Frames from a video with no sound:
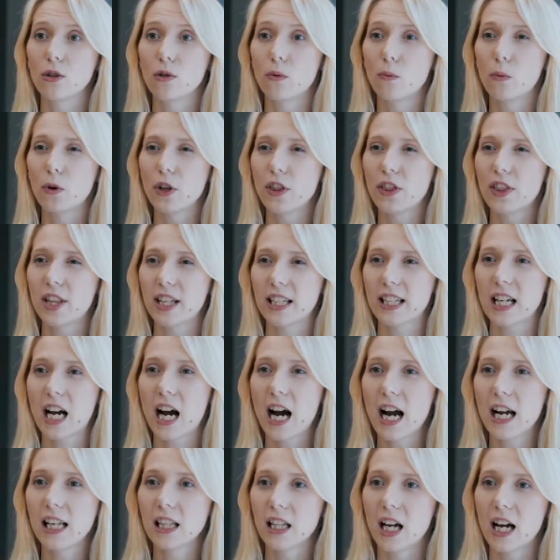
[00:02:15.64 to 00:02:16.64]
So what that
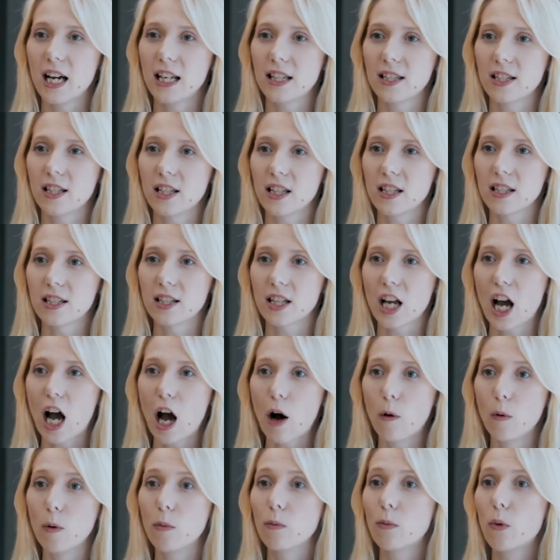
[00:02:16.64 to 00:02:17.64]
highlights is
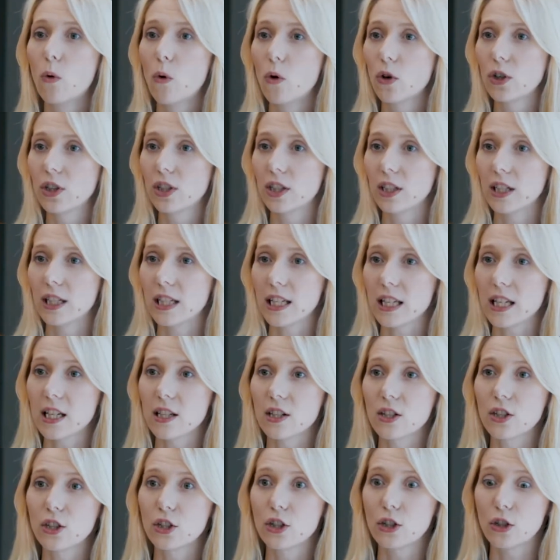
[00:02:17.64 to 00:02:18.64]
how important it
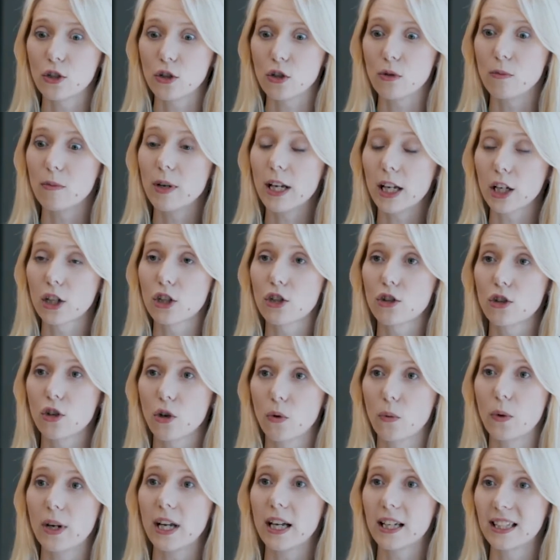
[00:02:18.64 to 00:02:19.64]
is to make sure
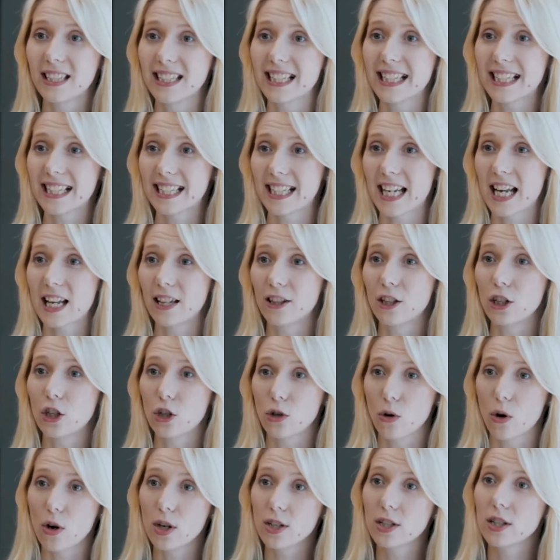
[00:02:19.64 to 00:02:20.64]
we understand the
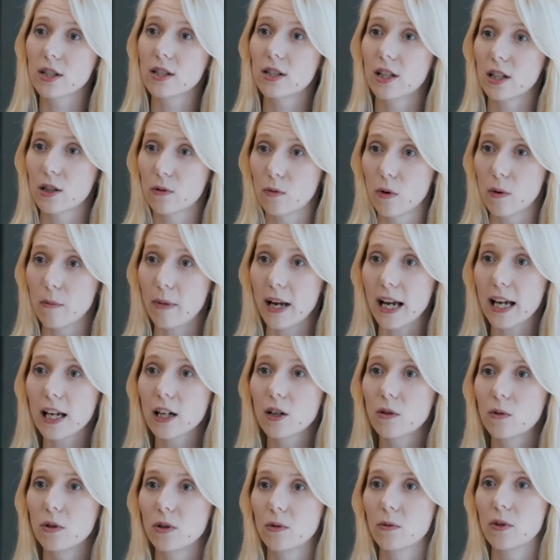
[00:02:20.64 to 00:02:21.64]
choices that we
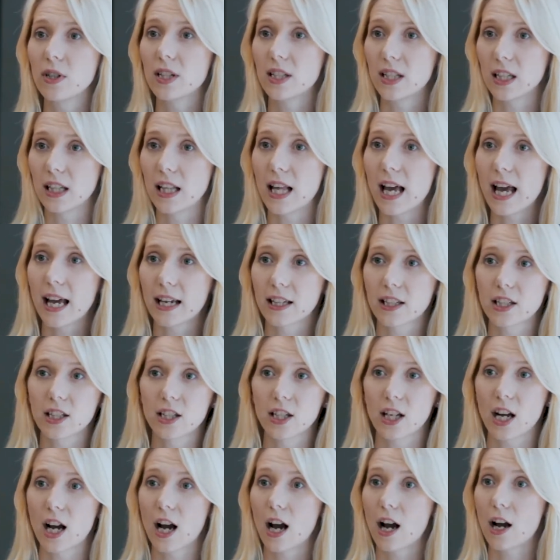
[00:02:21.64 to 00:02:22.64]
make when we
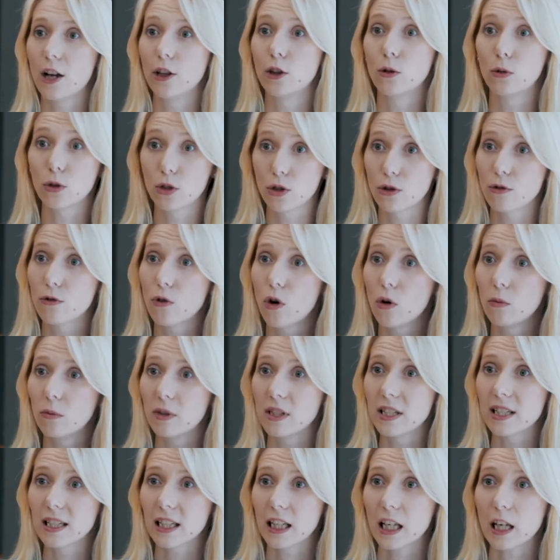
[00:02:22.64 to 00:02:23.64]
select uh, an
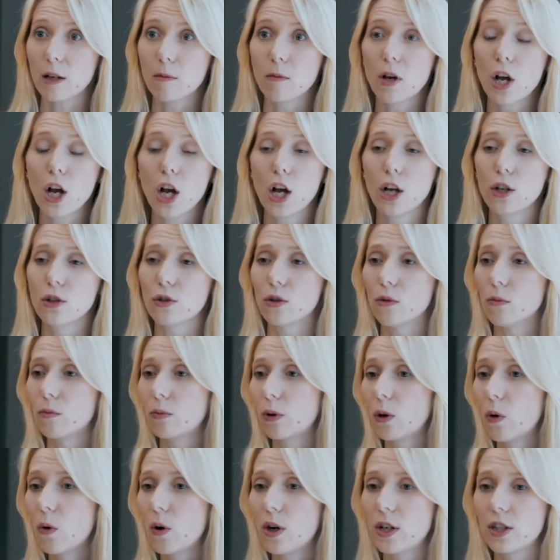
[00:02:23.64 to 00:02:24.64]
auto-enrolment scheme. So
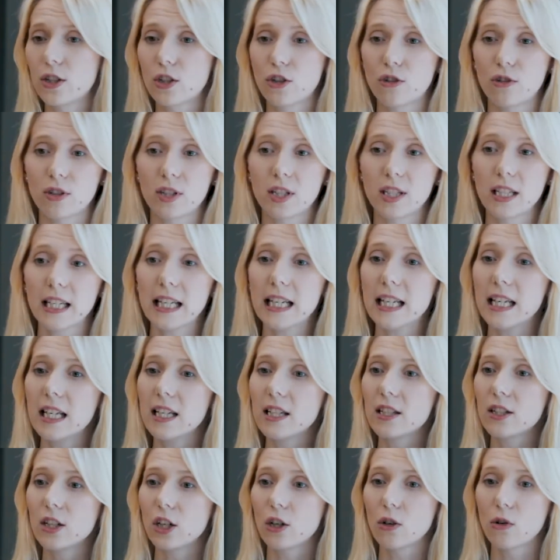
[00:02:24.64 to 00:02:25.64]
employers,
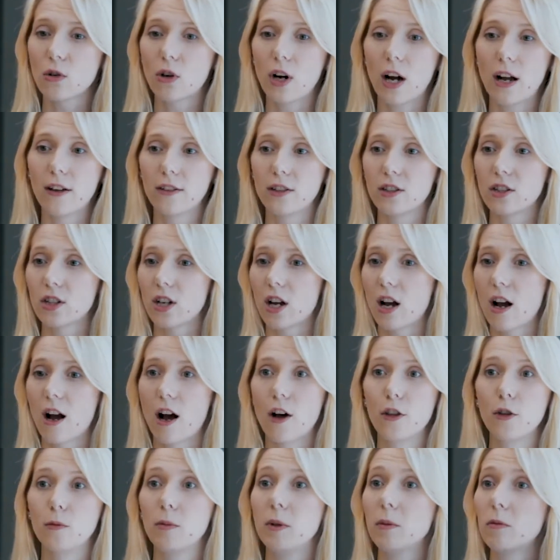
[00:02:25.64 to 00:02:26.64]
trustees, you know, and uh,
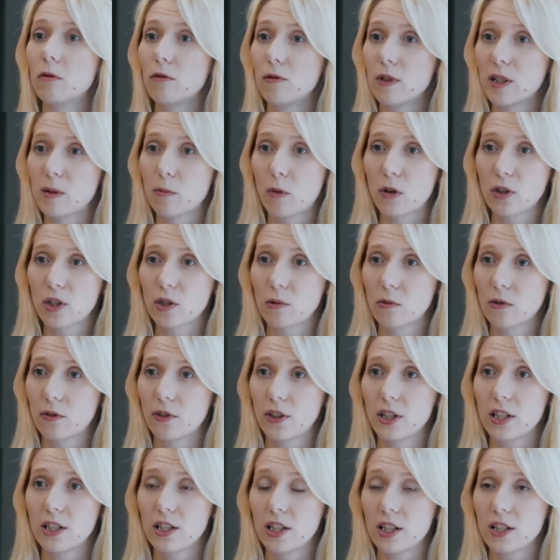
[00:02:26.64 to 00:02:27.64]
other people responsible for
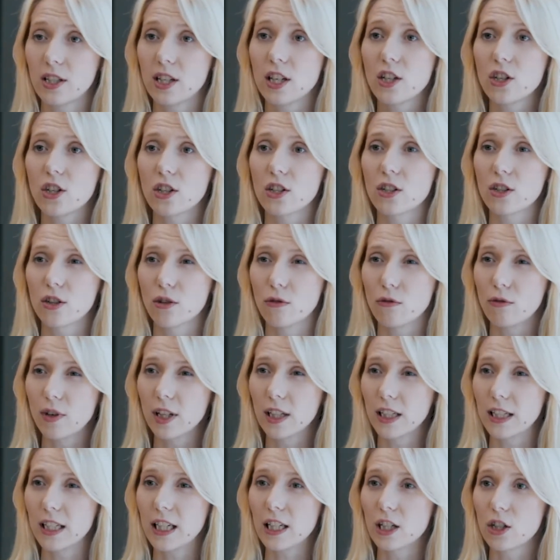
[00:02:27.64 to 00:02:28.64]
these decisions, they
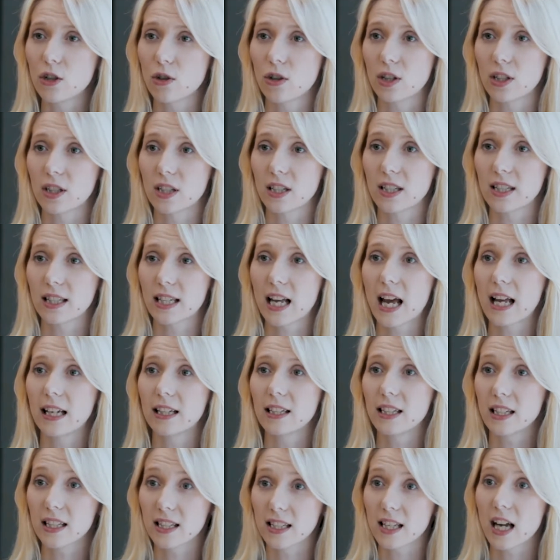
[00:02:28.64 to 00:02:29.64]
really need to
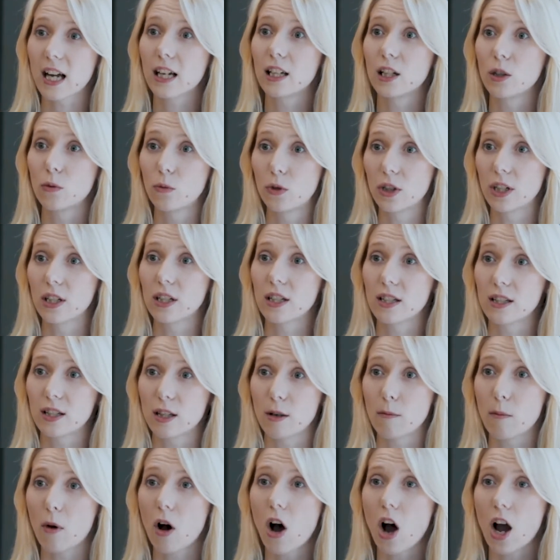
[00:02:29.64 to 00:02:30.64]
understand exactly what it is
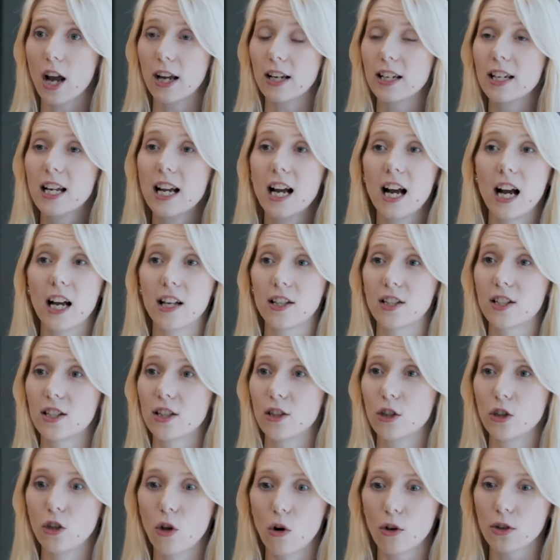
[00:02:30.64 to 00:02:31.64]
they're buying, as
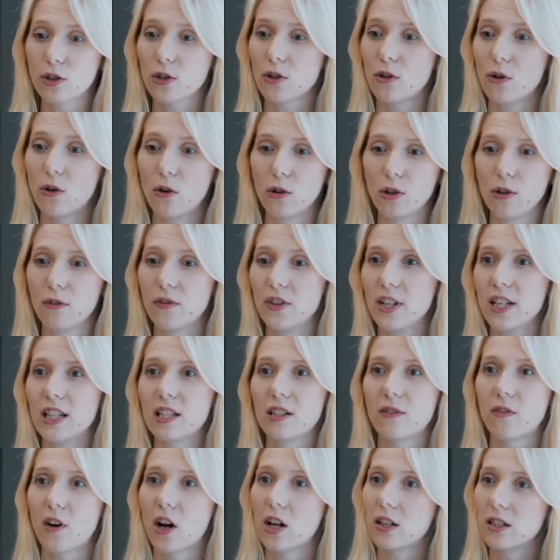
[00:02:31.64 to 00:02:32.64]
not all of
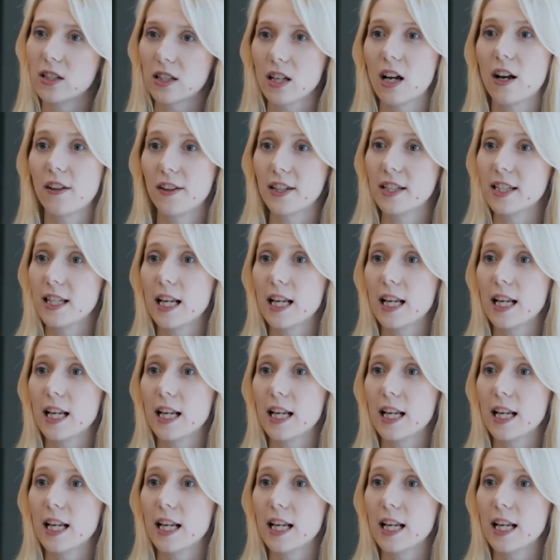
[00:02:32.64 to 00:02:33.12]
these funds are the